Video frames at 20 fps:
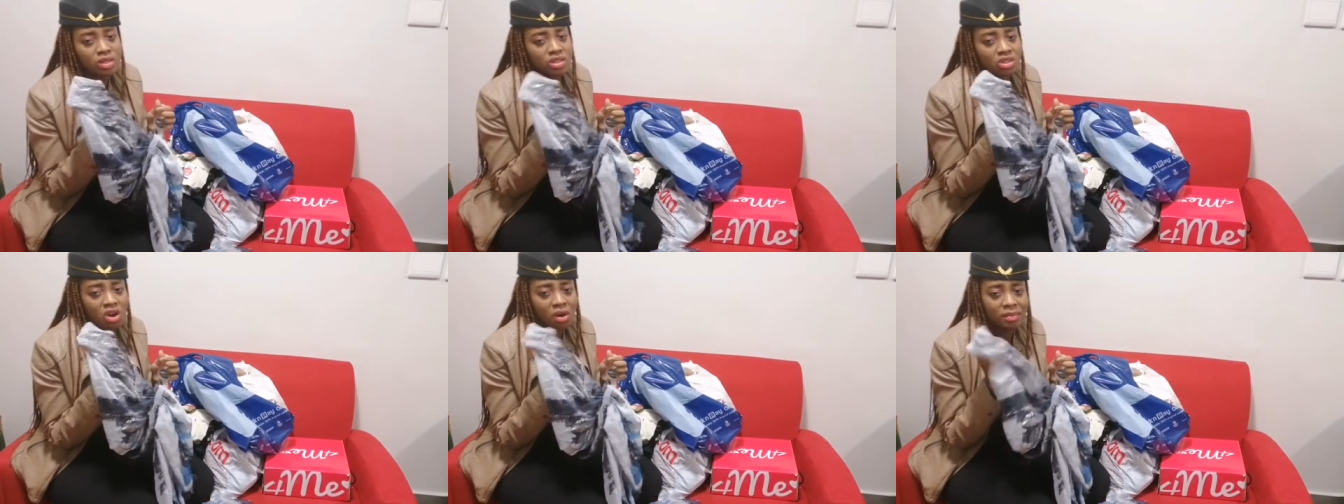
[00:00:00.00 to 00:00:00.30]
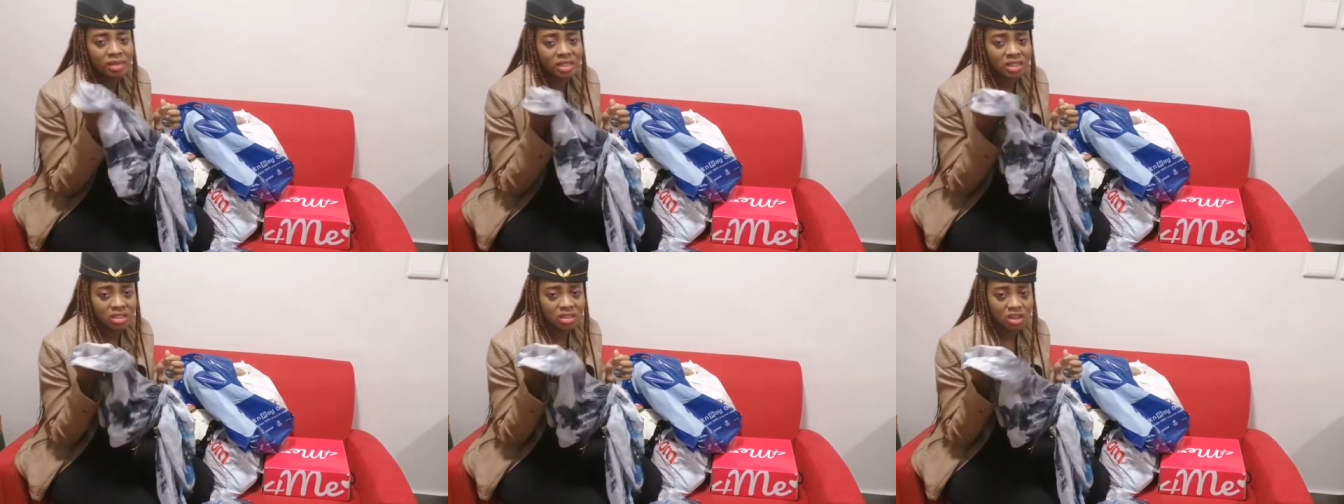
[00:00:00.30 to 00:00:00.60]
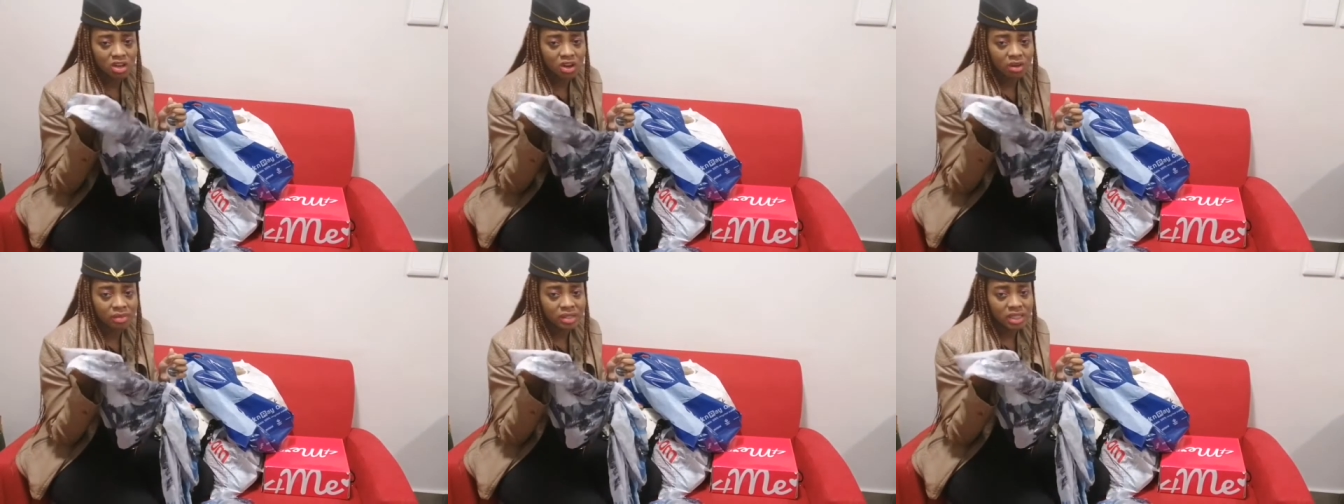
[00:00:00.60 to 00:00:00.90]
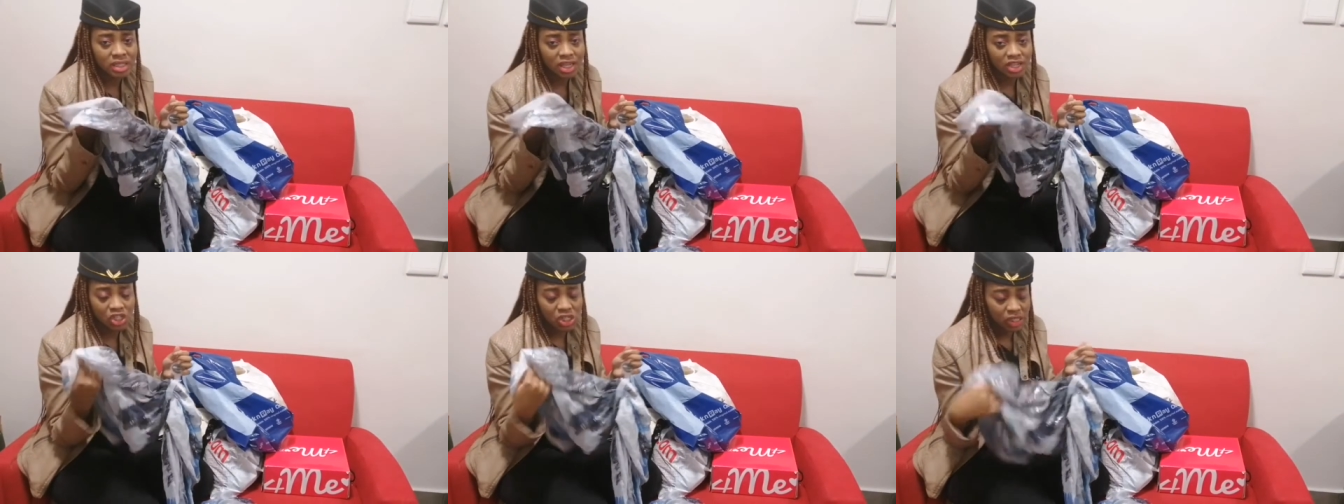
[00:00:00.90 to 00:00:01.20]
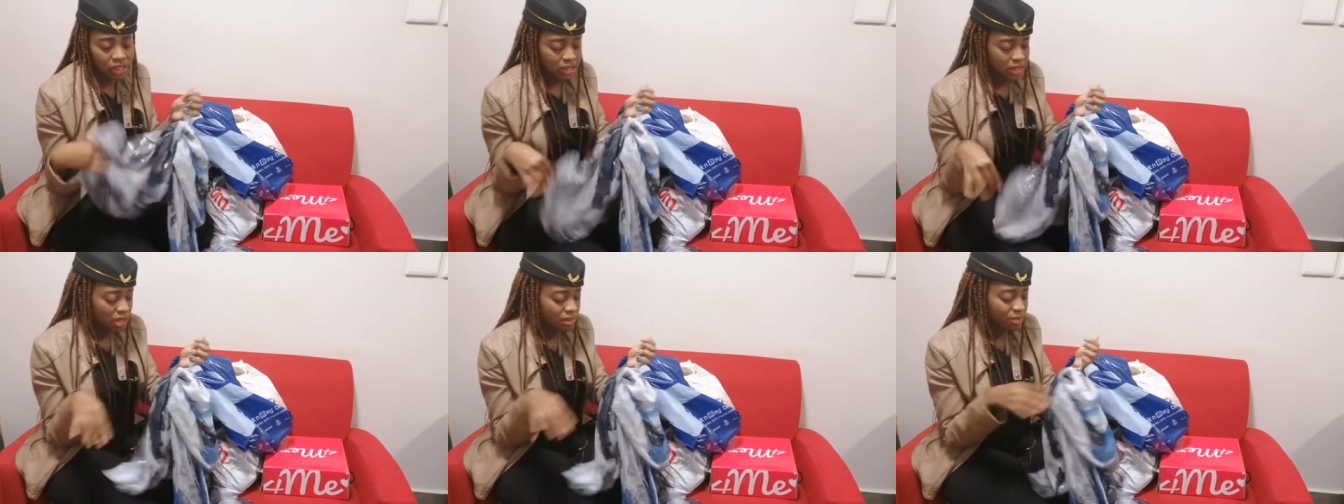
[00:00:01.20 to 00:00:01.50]
Please comment in the comment
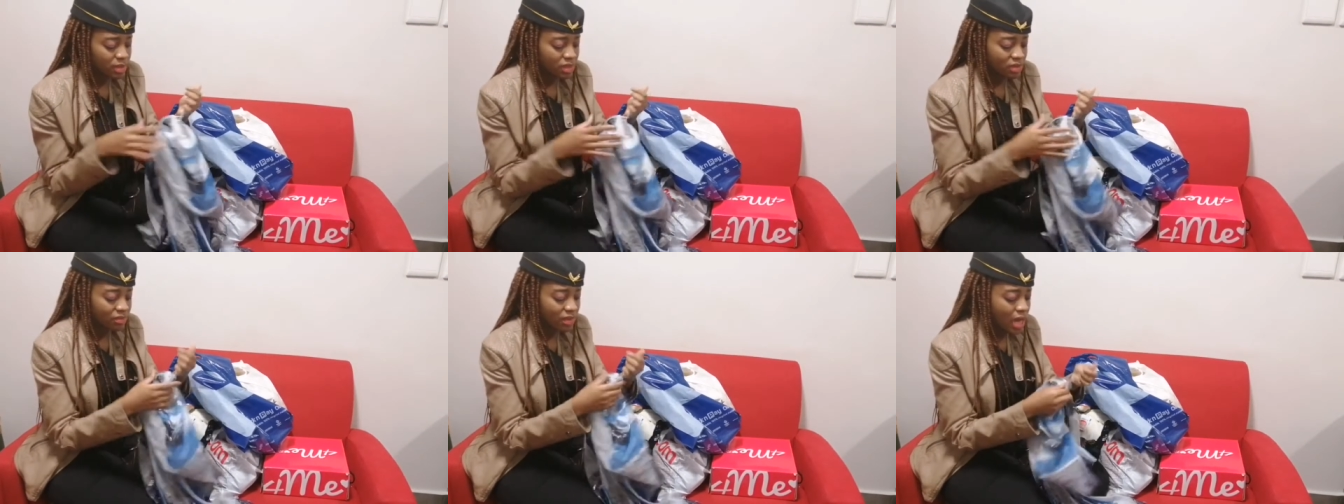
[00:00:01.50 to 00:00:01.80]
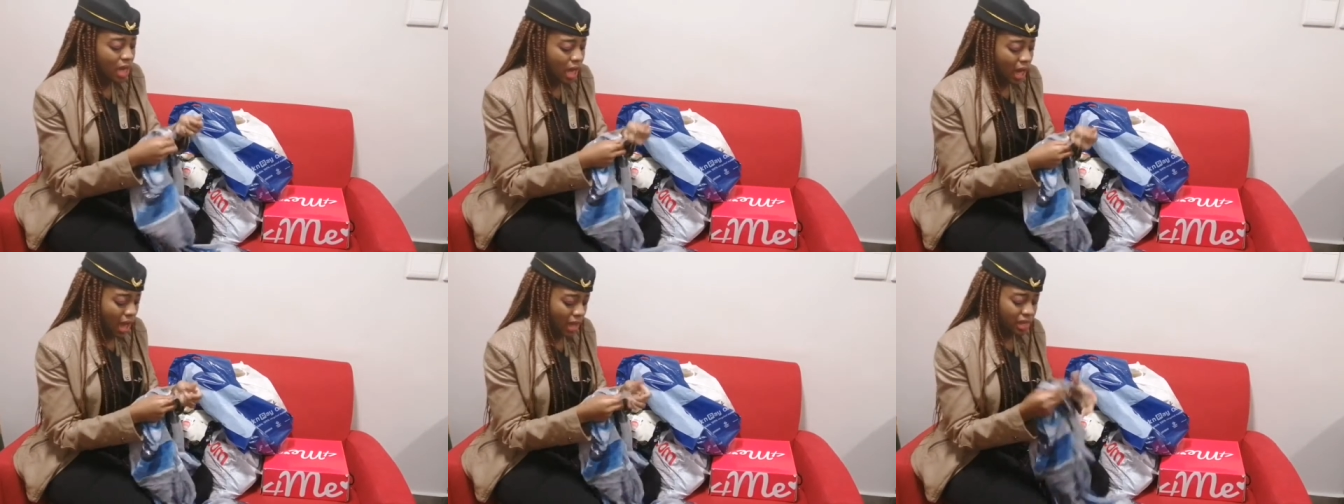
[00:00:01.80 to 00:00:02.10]
section and tell me if